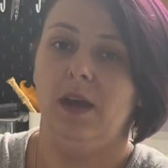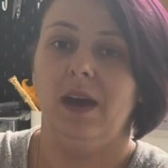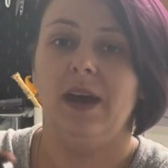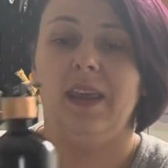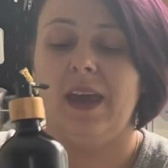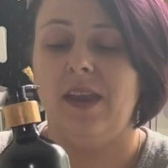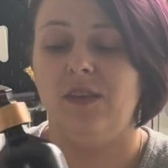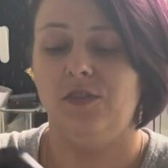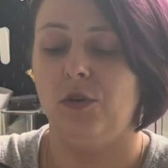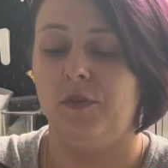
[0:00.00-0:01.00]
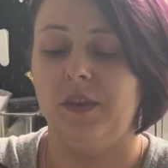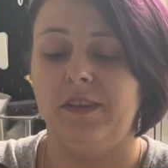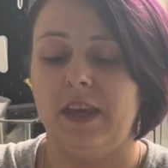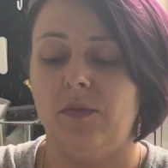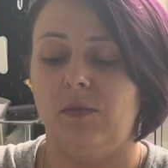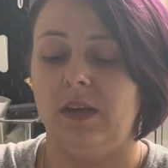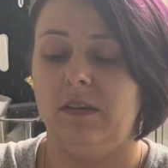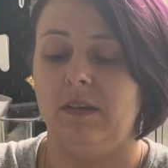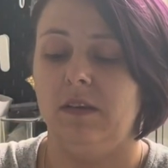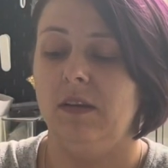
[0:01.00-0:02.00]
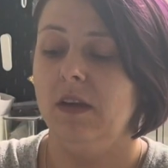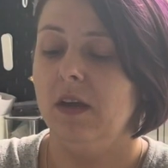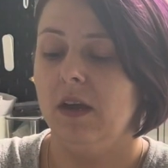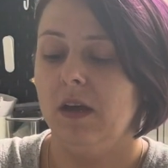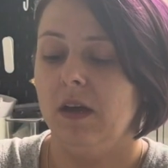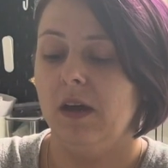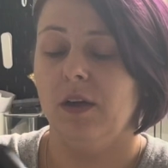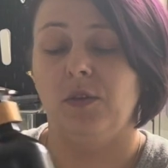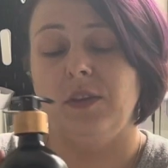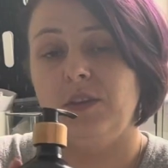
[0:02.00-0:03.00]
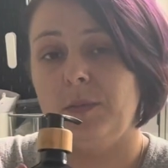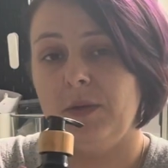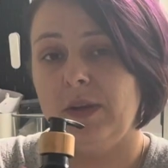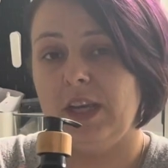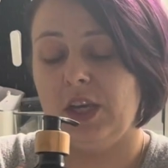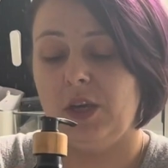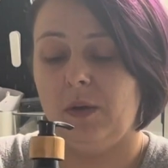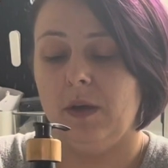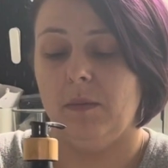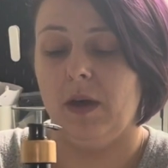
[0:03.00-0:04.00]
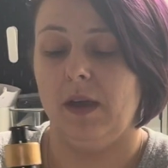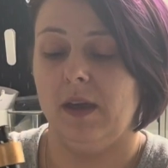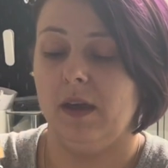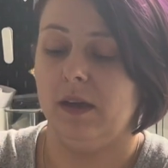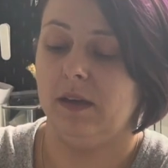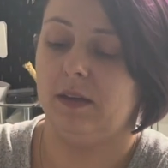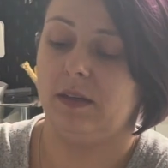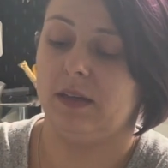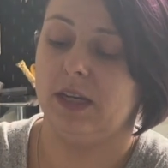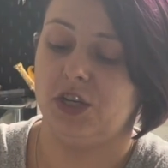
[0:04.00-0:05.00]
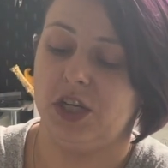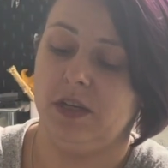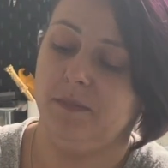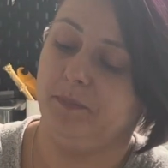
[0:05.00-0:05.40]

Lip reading: And again, sort of for the same reason, I thought these would be really cute in my kitchen